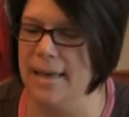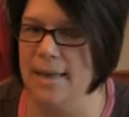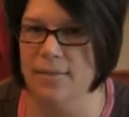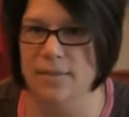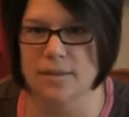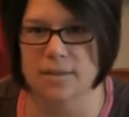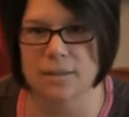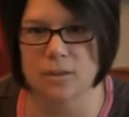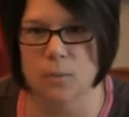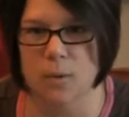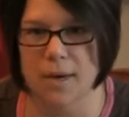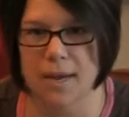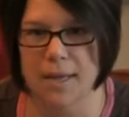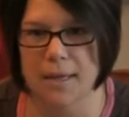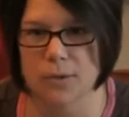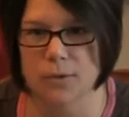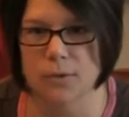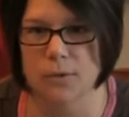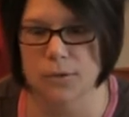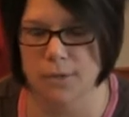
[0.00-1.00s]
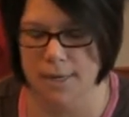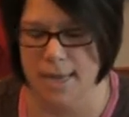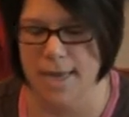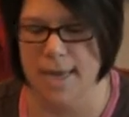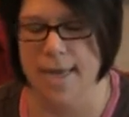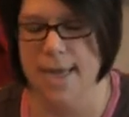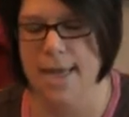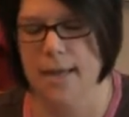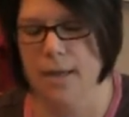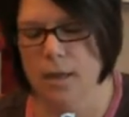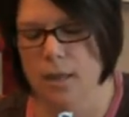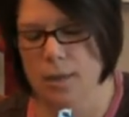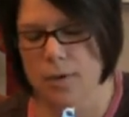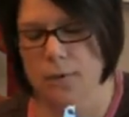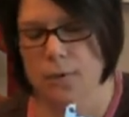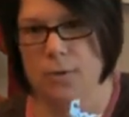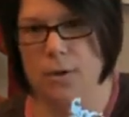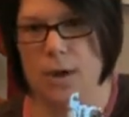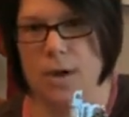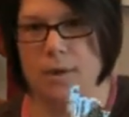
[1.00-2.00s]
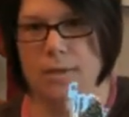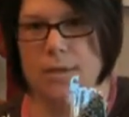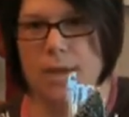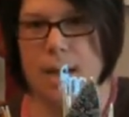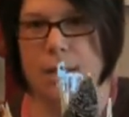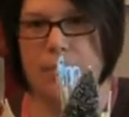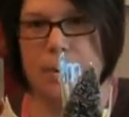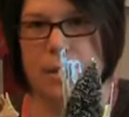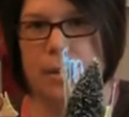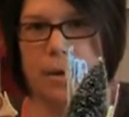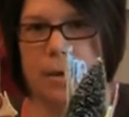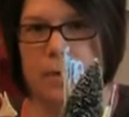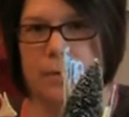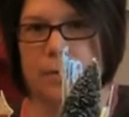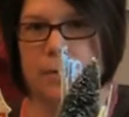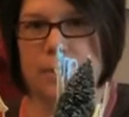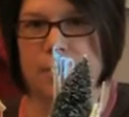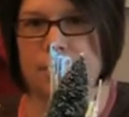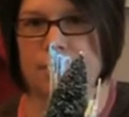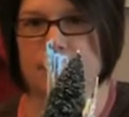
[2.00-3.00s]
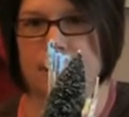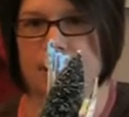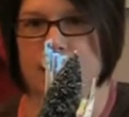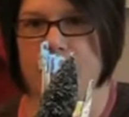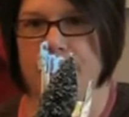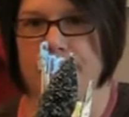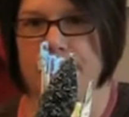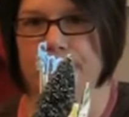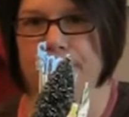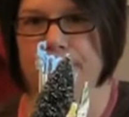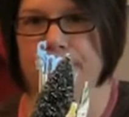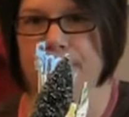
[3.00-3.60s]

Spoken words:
and this is what I used and glued on top here, if you can see that.